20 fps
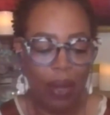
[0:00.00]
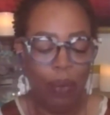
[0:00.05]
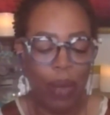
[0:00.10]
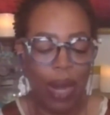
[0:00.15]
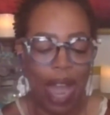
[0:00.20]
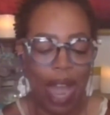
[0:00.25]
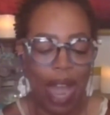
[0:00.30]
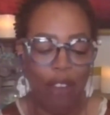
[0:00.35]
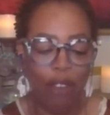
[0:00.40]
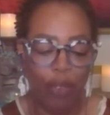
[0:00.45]

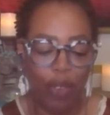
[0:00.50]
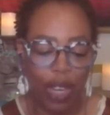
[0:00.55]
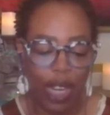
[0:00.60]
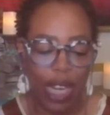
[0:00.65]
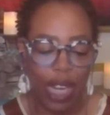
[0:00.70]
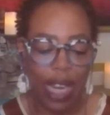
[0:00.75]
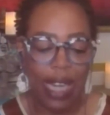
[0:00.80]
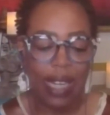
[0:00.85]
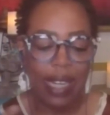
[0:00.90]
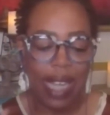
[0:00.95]
when I
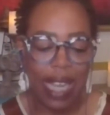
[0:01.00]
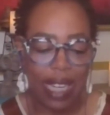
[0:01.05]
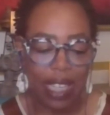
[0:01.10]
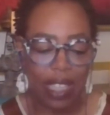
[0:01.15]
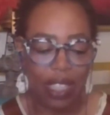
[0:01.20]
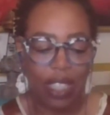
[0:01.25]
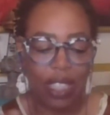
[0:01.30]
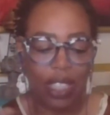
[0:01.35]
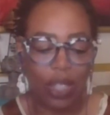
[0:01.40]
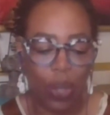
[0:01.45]
really
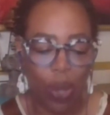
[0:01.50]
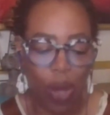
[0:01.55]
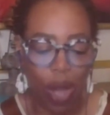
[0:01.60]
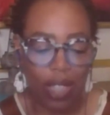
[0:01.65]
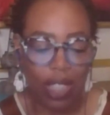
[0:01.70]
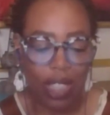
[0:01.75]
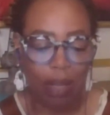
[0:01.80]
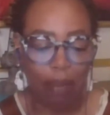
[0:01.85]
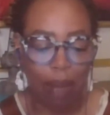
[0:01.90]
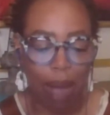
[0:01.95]
needed to
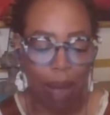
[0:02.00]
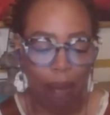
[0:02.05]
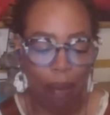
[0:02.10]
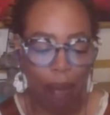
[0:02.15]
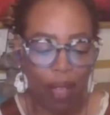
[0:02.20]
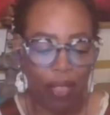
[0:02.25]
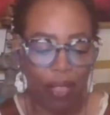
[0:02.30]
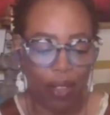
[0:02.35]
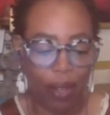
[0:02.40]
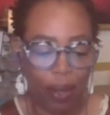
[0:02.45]
talk to my
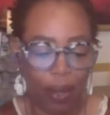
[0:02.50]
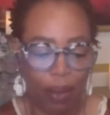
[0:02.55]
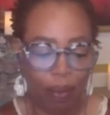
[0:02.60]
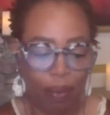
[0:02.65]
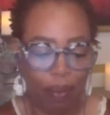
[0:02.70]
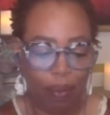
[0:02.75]
mother.